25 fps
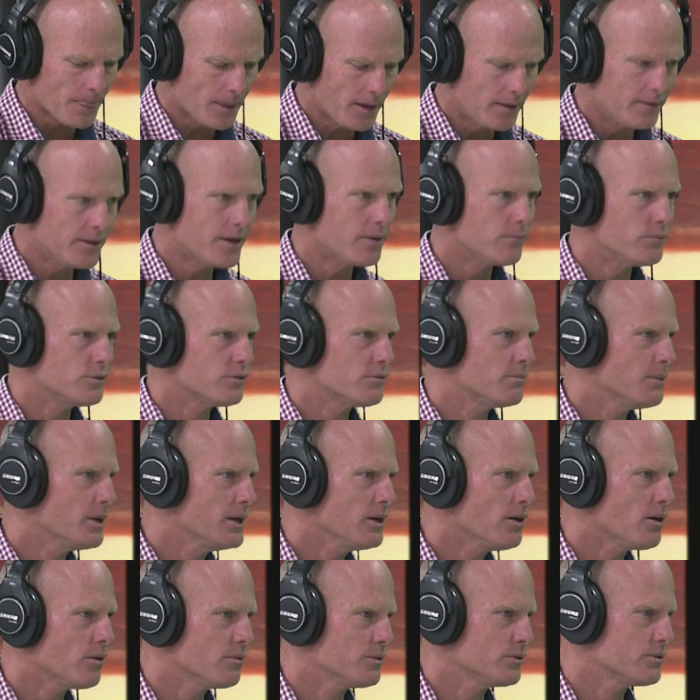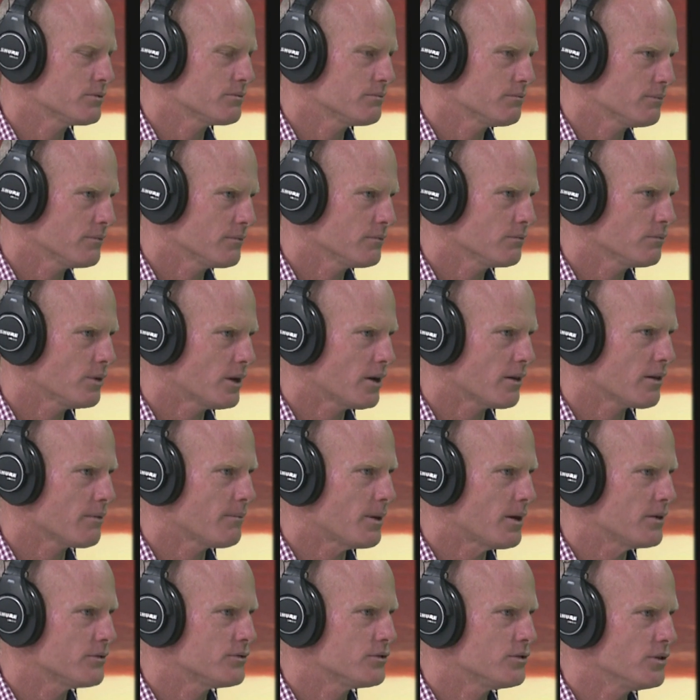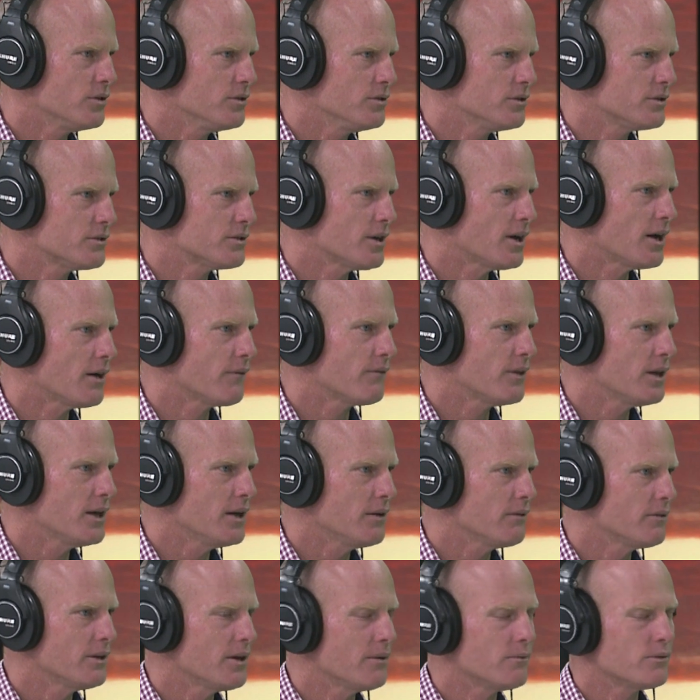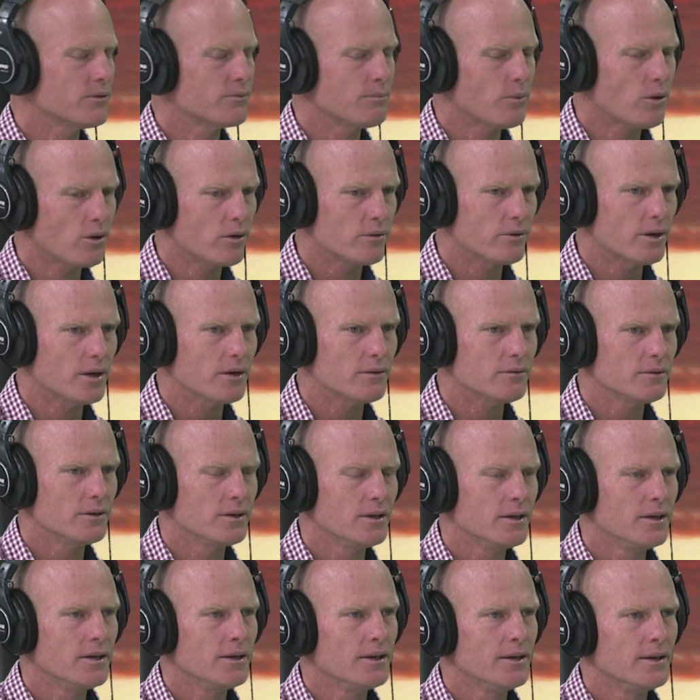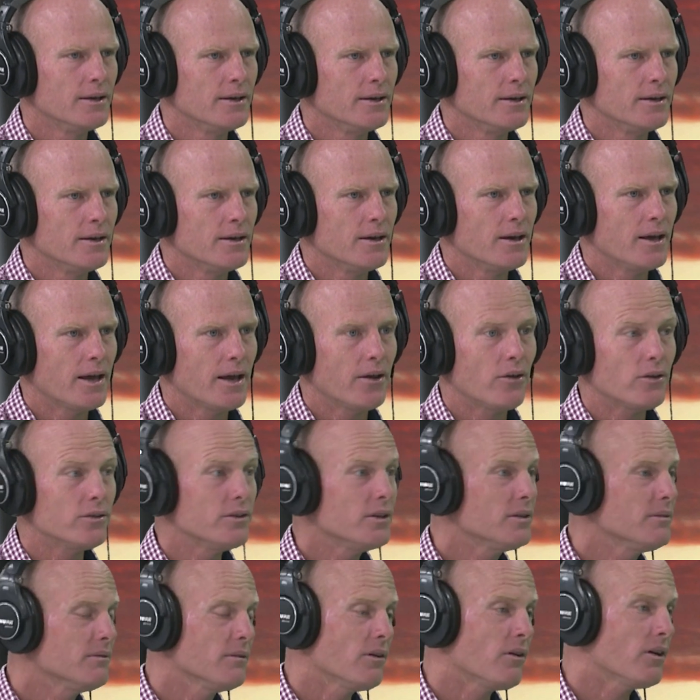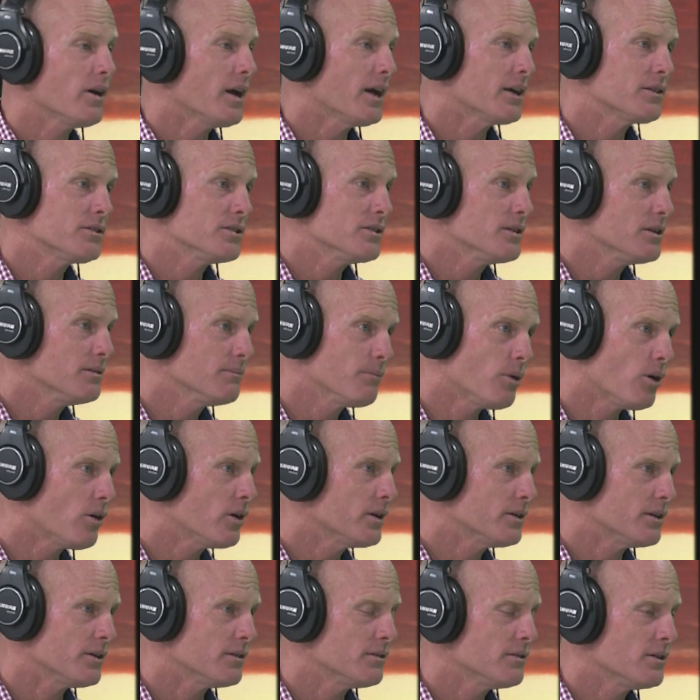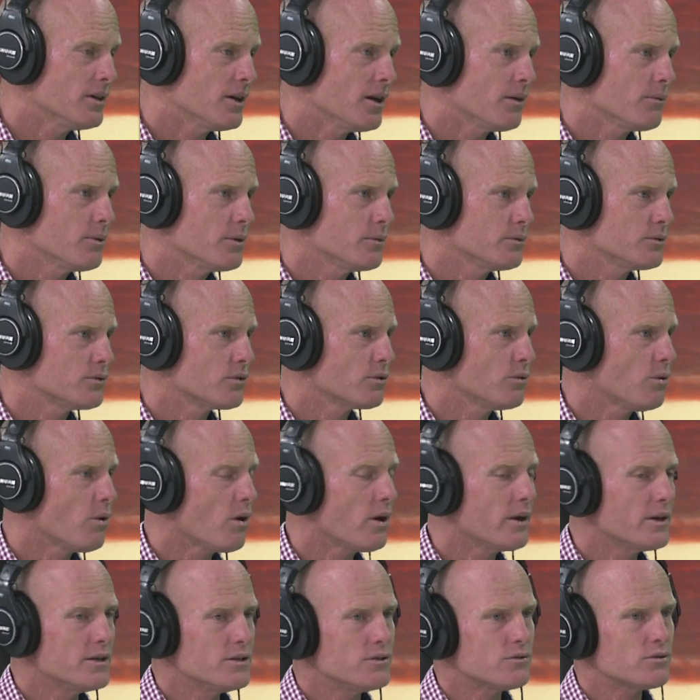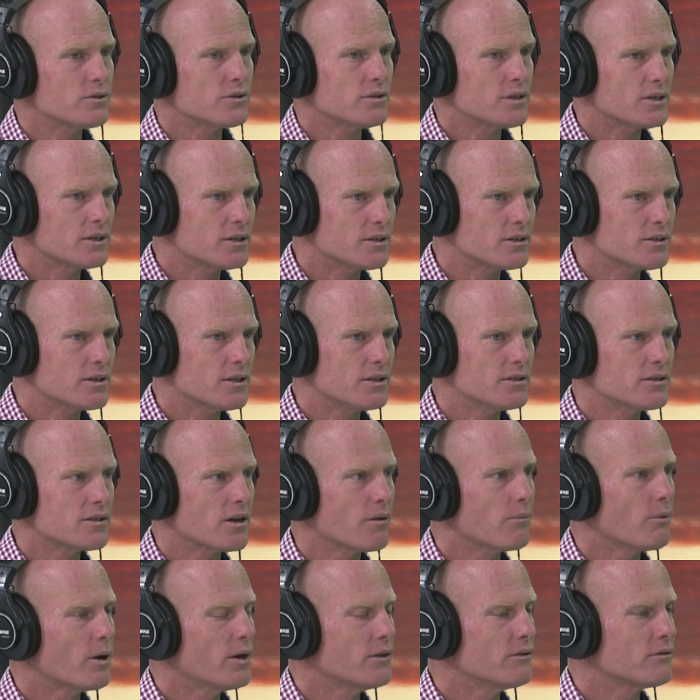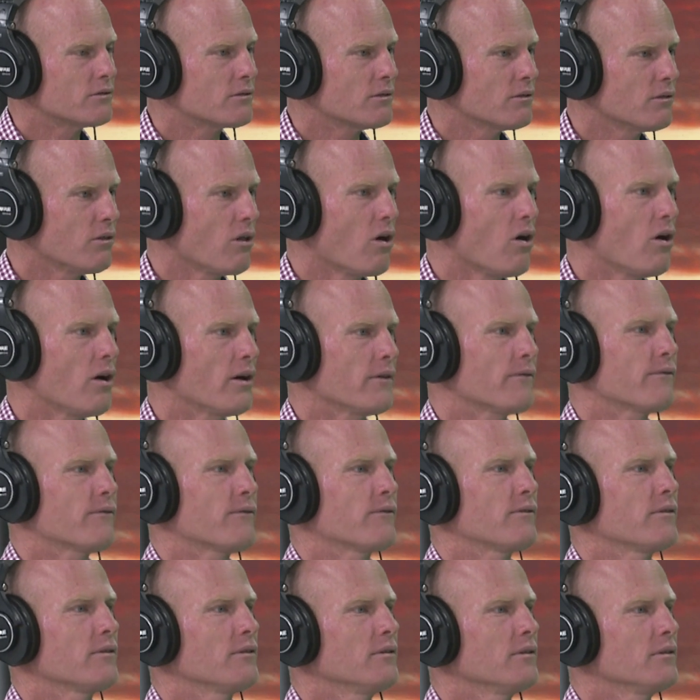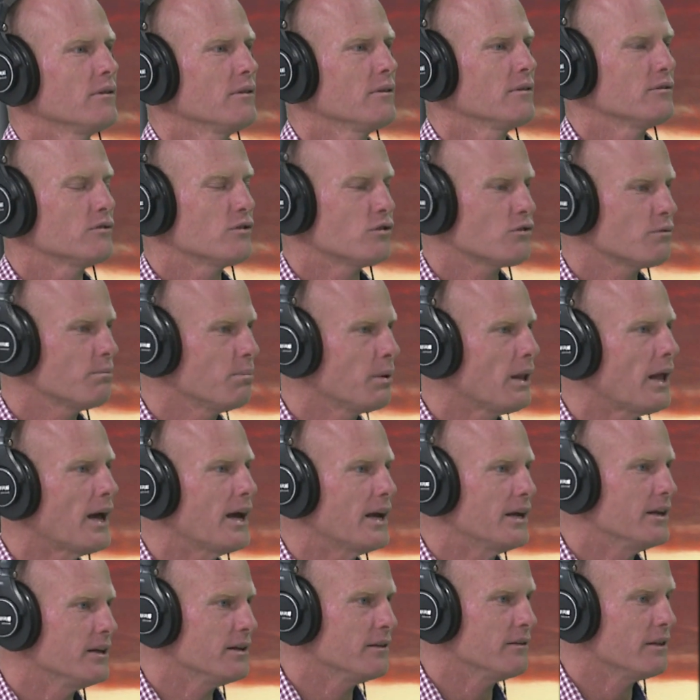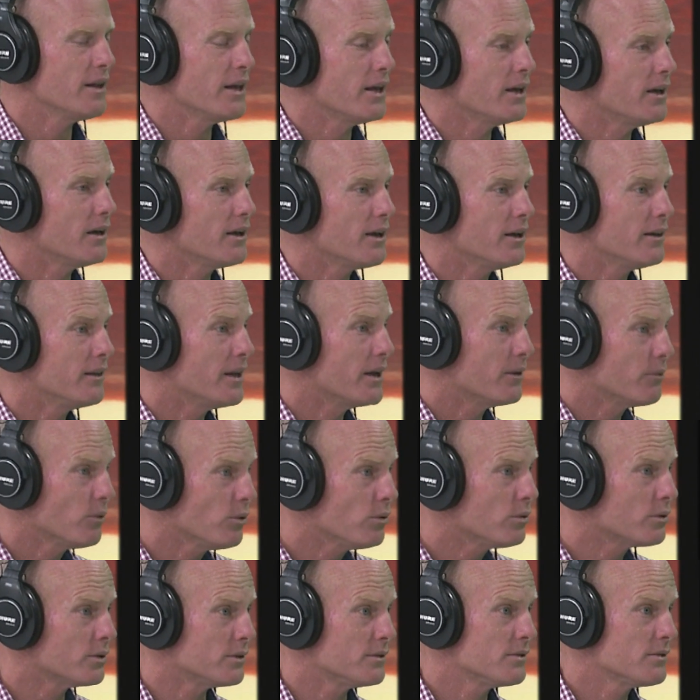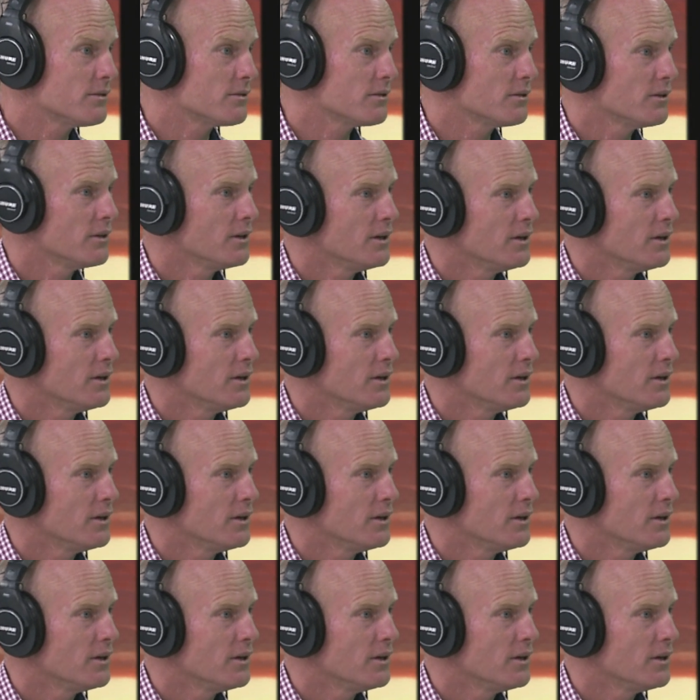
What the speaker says: And that was me. I was one of the most junior staff there and that was my role. And I actually didn't mind it. It was quite interesting to see someone's life displayed in their organs.